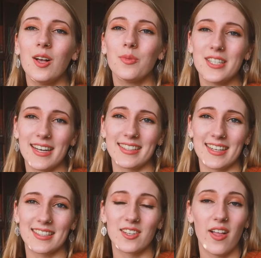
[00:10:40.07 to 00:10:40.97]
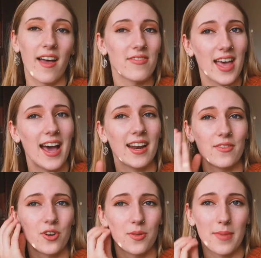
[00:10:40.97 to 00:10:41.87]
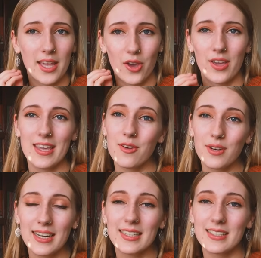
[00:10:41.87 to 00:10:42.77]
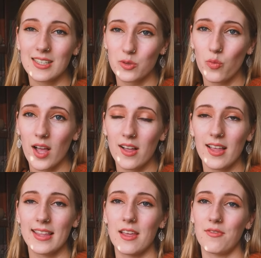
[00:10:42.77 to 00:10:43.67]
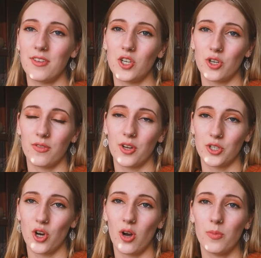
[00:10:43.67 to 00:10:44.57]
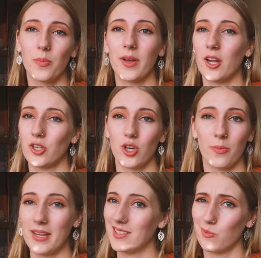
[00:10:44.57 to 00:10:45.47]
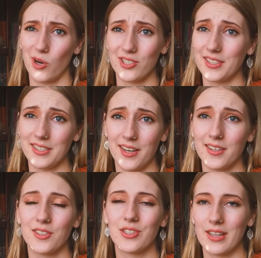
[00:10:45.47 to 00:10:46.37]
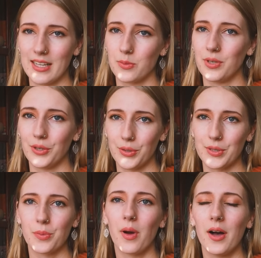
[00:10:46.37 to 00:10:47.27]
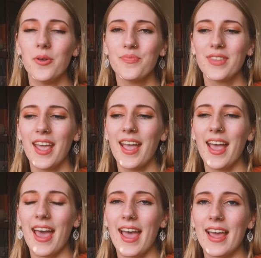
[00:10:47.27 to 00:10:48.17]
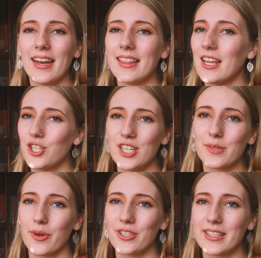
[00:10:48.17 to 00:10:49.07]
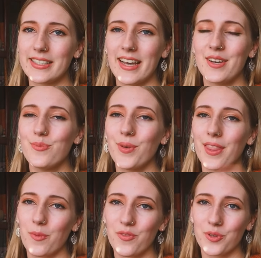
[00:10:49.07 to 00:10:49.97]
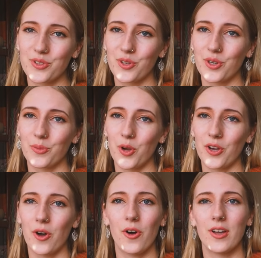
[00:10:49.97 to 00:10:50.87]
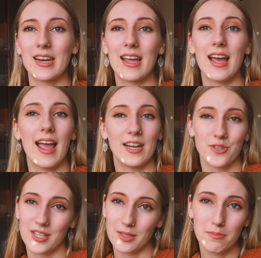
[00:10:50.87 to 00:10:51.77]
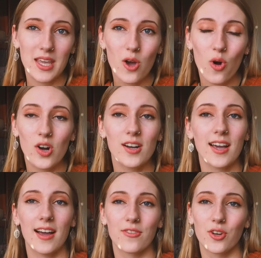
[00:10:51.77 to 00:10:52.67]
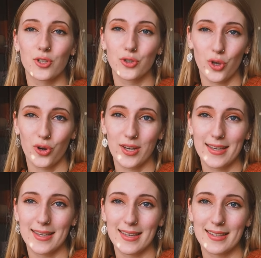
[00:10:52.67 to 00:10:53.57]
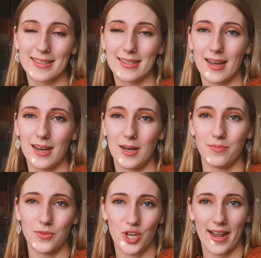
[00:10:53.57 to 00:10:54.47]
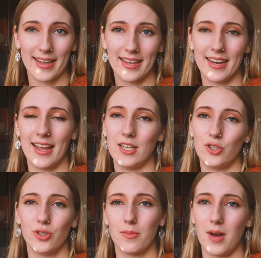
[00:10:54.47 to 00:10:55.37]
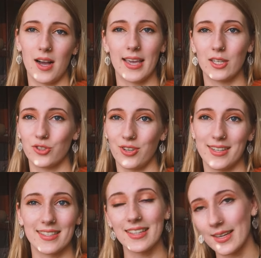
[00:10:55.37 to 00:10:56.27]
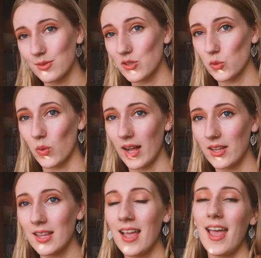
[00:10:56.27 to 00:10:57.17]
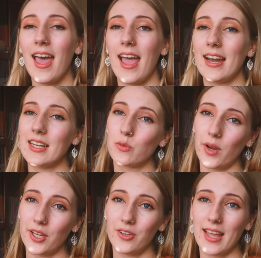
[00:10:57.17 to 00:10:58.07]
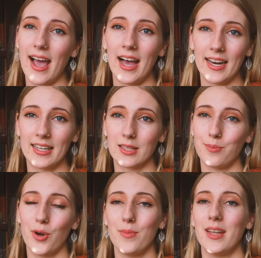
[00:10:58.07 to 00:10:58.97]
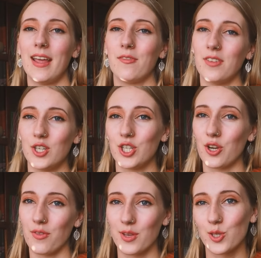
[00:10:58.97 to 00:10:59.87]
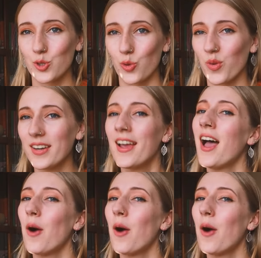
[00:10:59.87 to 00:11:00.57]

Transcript: But yes, I still have that. I've got to make her earrings as well and then finish off her top, but her top is mostly done, so that's pretty good as well. And then she's mostly done, but then we've also got to work on Adrian's Mihawk. I've got to sew his jacket and do the markings on his sleeves as well. And he's working on the hat at the moment and finishing off his sword.